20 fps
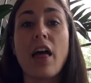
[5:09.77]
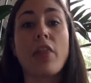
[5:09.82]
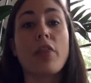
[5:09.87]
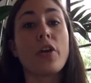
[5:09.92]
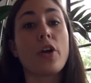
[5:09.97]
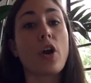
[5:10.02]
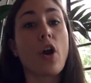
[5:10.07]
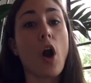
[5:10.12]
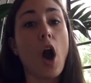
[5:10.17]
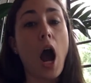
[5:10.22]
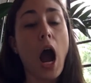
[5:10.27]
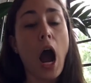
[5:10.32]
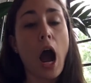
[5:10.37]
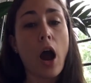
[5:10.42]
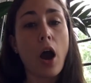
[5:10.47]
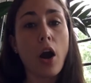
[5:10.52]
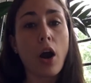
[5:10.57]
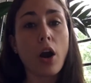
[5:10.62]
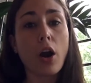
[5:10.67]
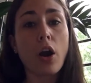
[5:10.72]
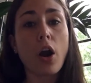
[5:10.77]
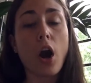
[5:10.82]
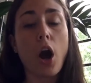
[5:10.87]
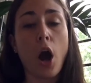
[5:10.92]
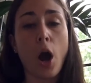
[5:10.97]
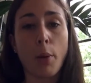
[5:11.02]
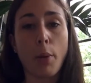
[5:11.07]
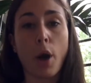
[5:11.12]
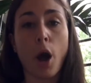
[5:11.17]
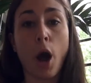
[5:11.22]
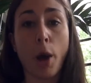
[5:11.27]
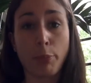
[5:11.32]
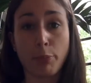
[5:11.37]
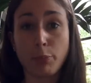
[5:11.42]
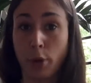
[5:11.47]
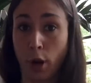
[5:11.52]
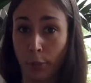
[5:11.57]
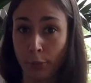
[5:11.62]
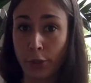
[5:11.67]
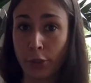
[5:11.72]
there are
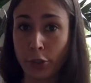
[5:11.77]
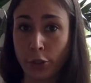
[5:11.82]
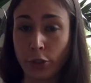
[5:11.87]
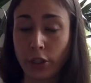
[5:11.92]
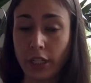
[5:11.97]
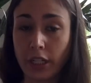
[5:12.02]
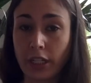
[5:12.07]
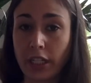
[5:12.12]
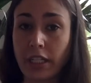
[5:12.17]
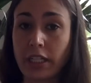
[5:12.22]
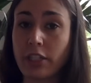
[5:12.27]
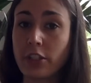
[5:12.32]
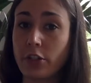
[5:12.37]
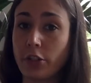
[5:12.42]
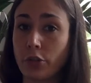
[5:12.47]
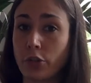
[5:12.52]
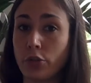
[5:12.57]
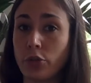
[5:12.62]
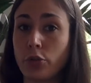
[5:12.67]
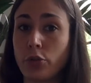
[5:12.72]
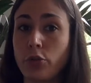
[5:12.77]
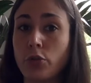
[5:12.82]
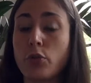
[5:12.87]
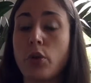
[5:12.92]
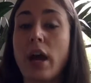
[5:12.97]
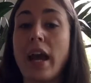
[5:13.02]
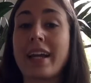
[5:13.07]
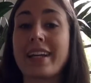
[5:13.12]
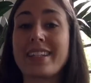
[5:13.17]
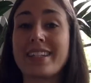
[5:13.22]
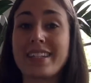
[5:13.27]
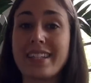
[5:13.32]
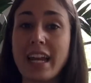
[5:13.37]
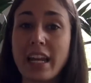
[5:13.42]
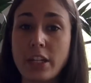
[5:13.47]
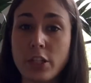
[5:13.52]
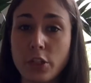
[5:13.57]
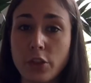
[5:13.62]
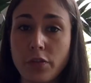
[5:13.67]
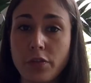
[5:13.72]
opportunities to
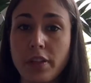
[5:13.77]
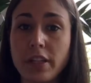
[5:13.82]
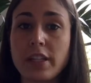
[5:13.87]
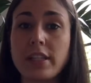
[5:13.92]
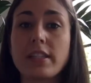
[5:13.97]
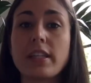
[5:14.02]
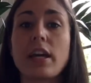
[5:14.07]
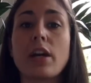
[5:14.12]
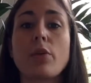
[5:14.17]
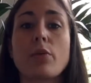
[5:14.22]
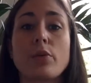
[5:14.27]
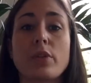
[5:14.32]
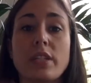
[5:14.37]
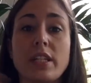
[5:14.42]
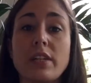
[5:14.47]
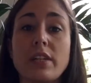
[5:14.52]
extend your visa,